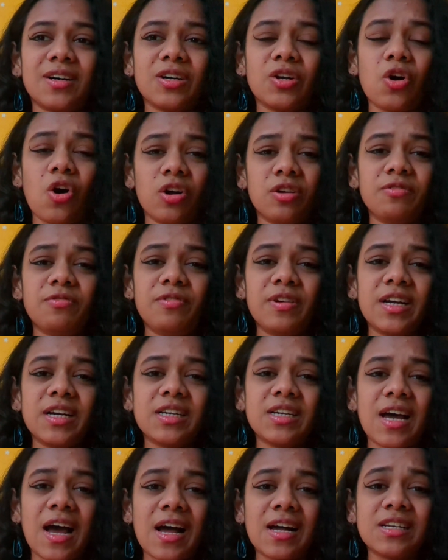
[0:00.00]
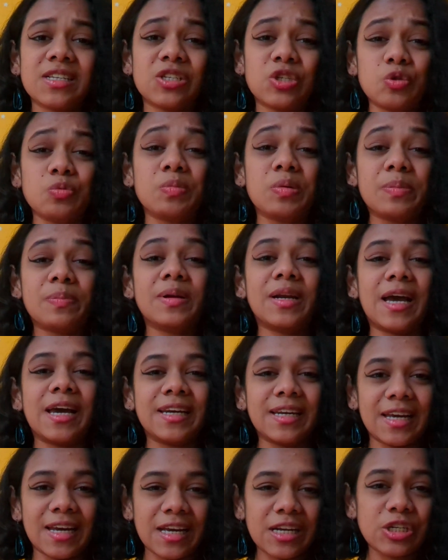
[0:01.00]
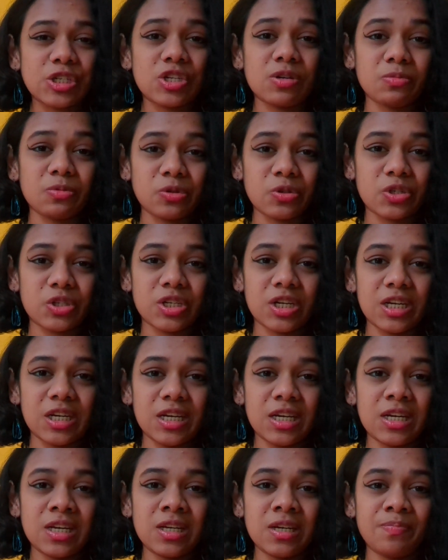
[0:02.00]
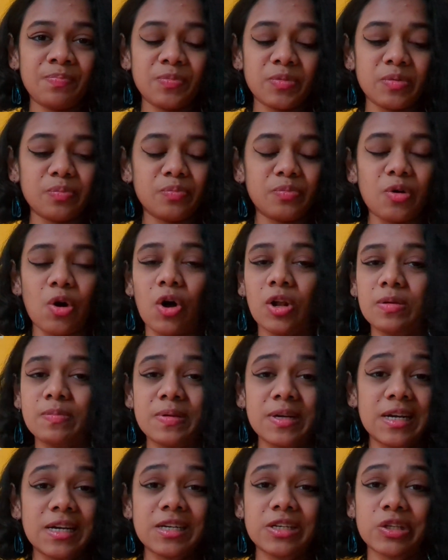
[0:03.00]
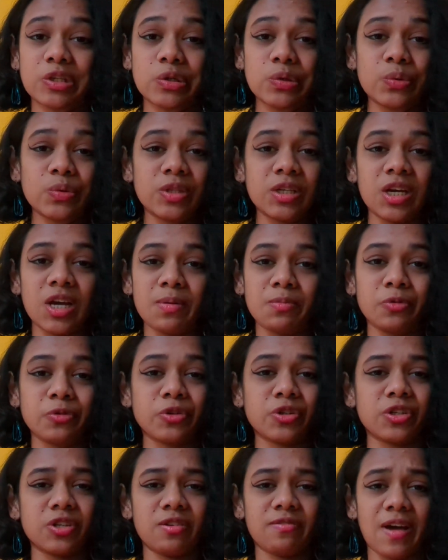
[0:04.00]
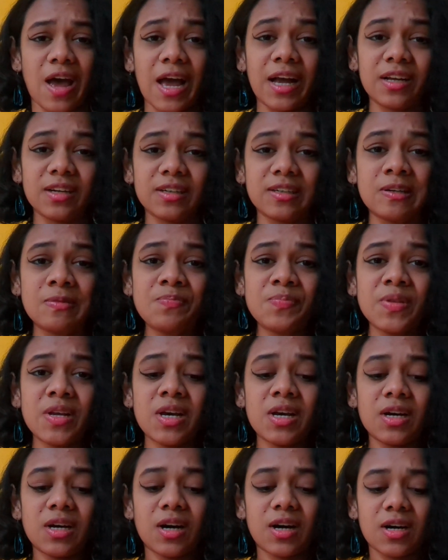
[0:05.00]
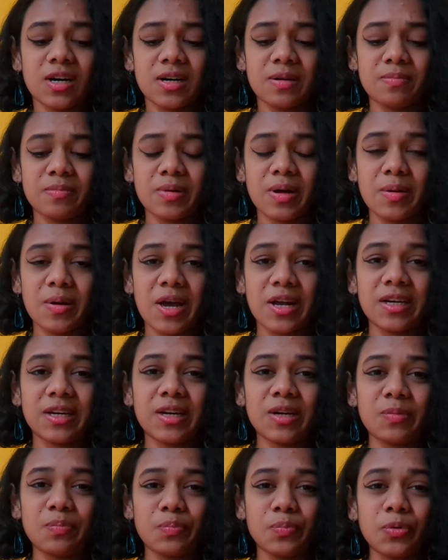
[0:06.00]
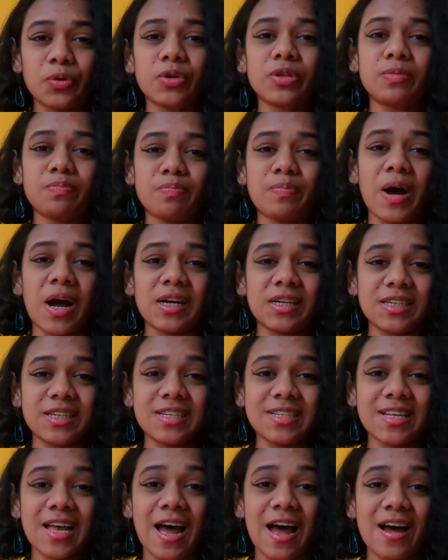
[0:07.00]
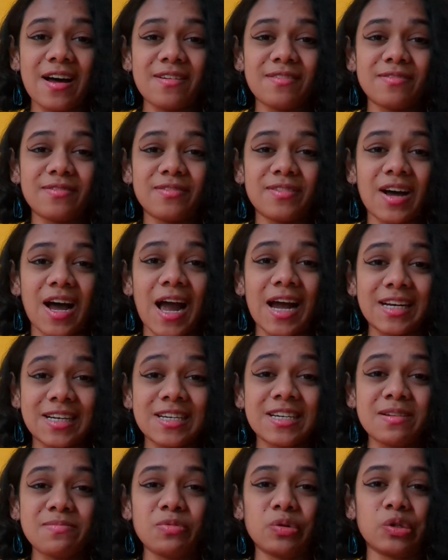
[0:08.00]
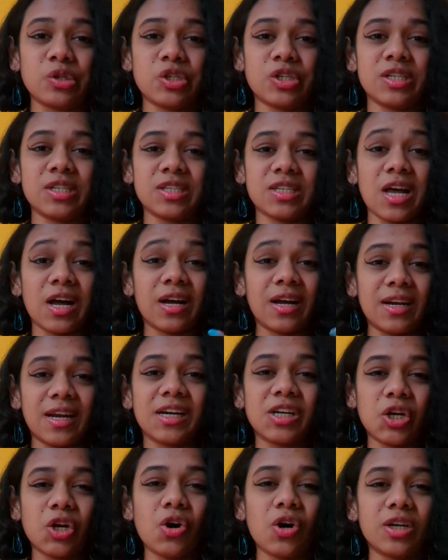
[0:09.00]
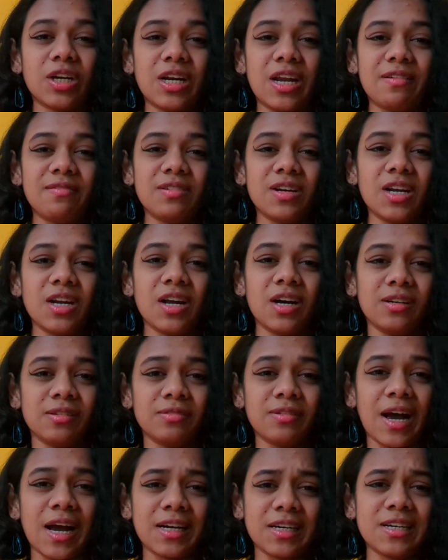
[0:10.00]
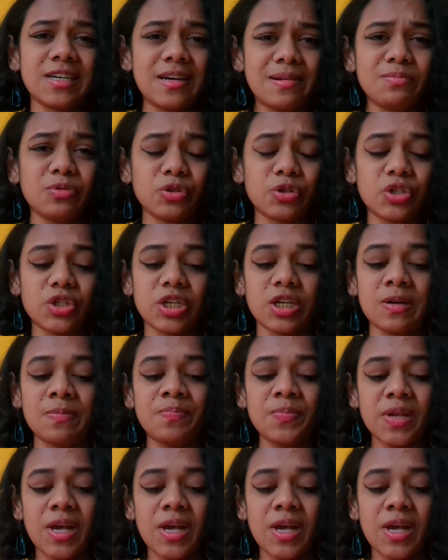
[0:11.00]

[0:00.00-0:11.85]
conflict has two people engaged emotionally, albeit through the emotion of anger. And both parties have heightened emotions, are connecting on a level of heightened emotion,